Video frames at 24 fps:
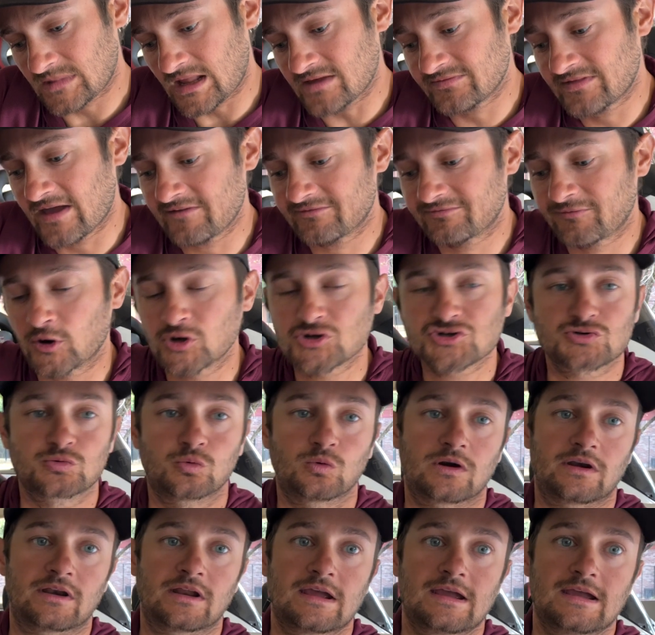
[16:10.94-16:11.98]
that first
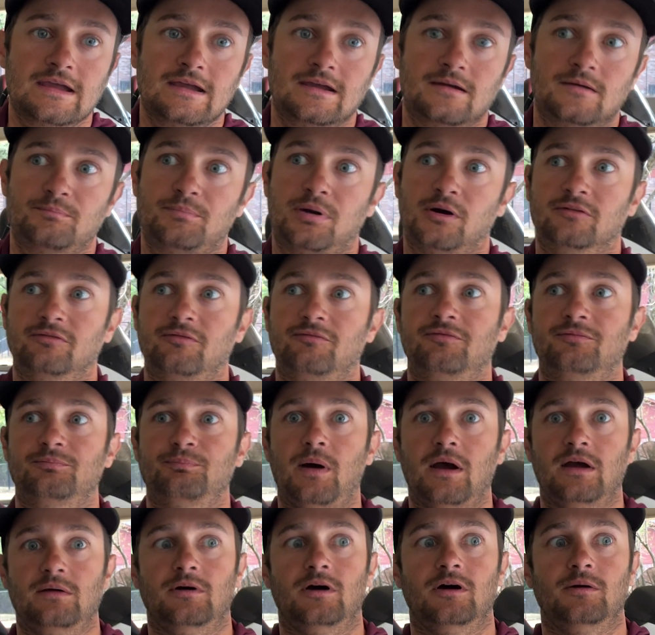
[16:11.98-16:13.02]
one,
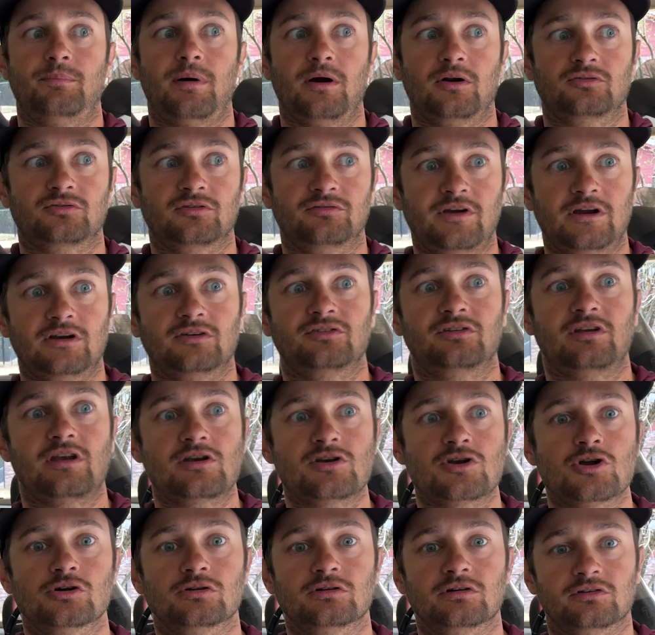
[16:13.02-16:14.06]
perseverance and
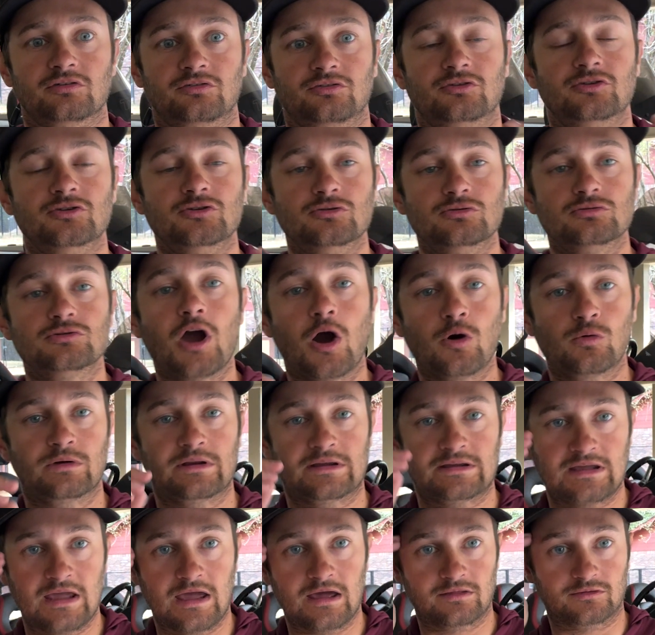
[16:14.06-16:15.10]
endurance do go
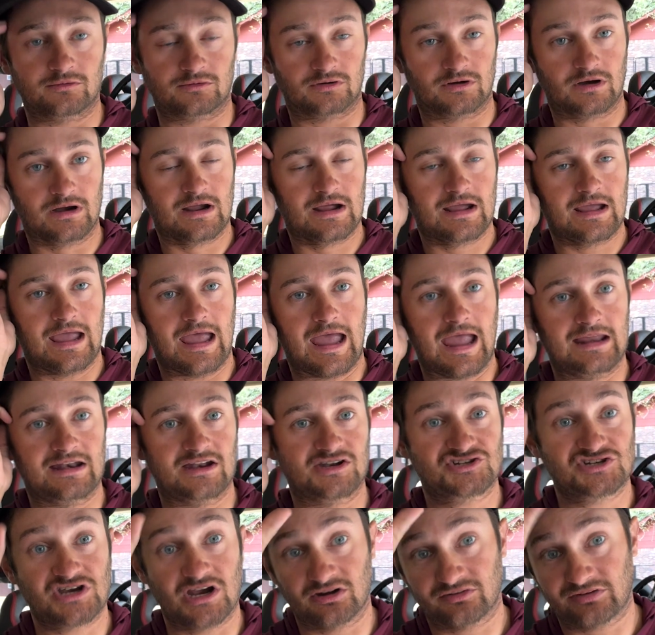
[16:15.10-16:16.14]
together, and it
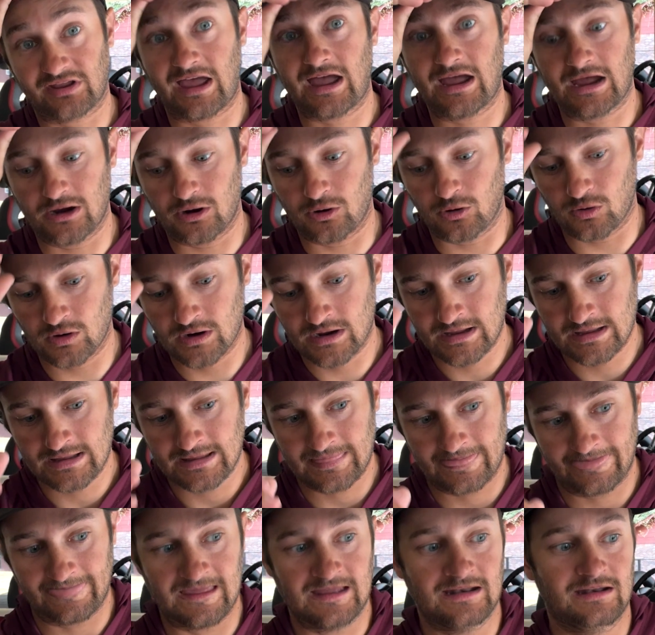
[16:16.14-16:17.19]
shares how
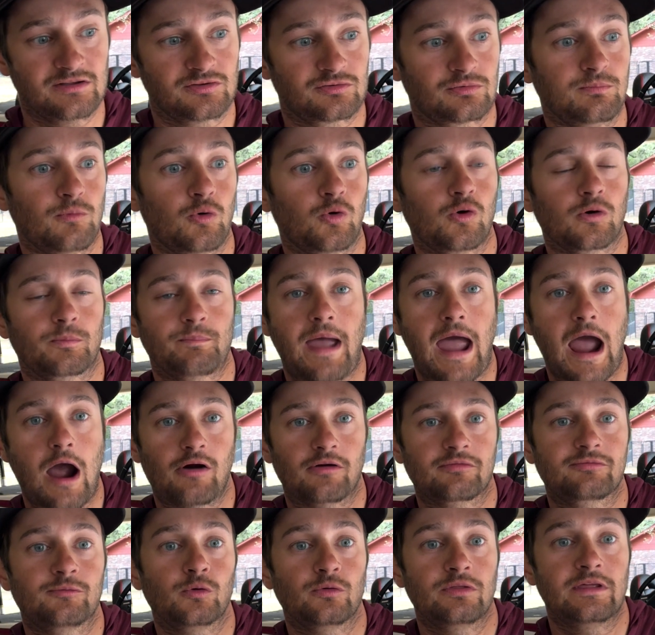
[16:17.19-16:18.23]
it is more
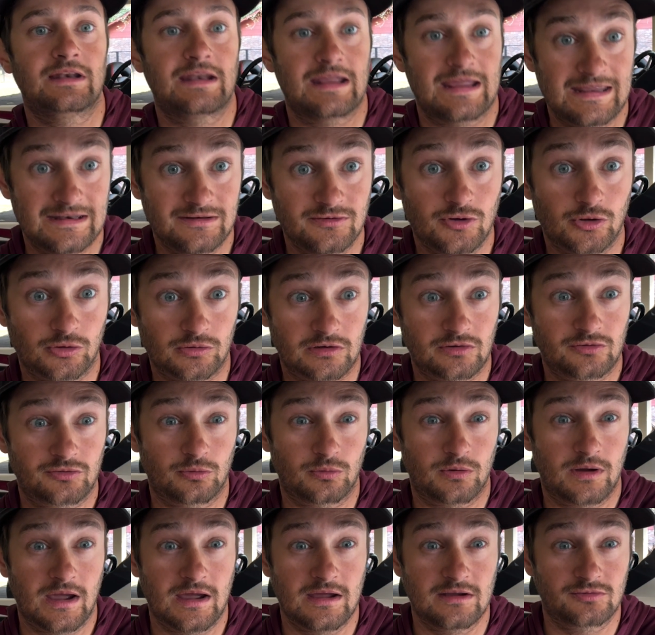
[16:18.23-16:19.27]
powerful than endurance.
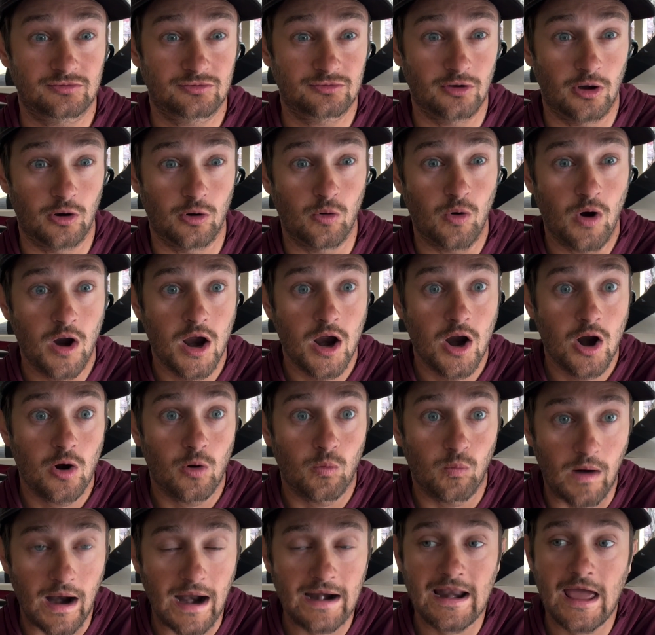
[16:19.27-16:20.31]
Okay, so
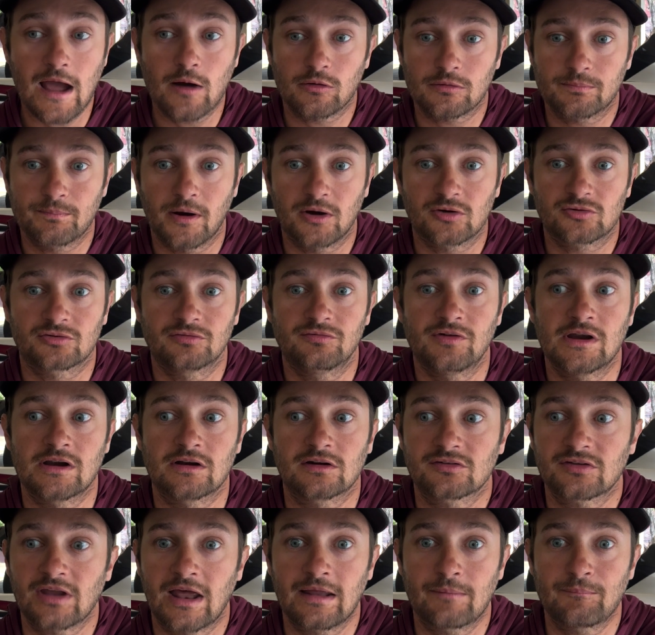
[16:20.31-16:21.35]
right now with
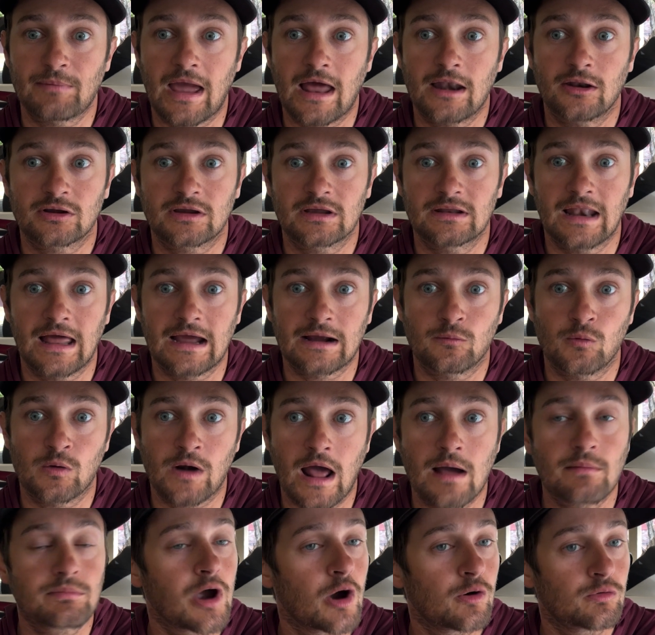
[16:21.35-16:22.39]
perseverance, I look at like what
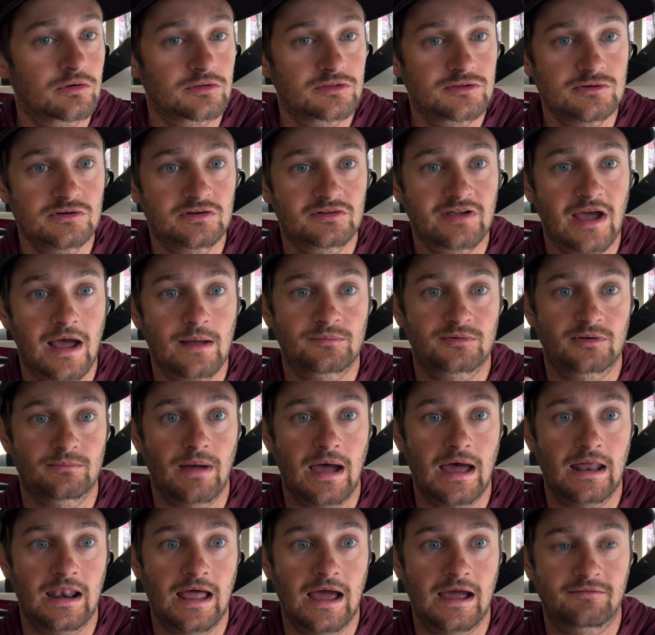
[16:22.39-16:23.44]
I'm going through at times in
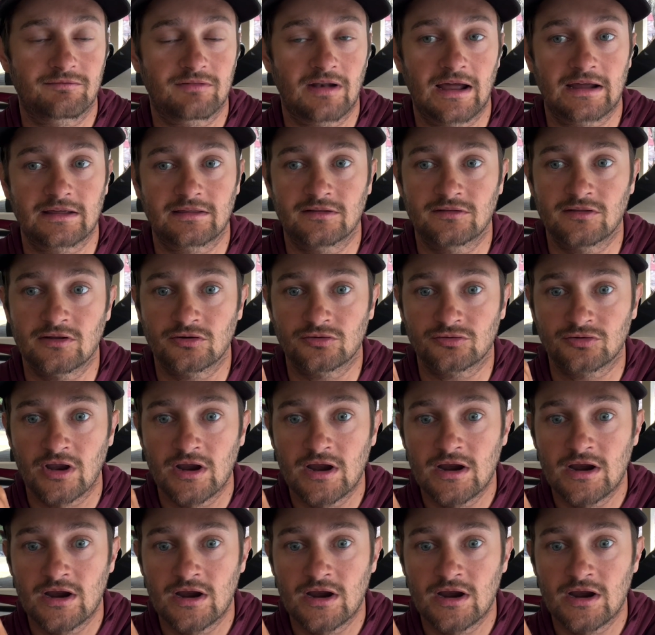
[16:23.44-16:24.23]
my life. Like there's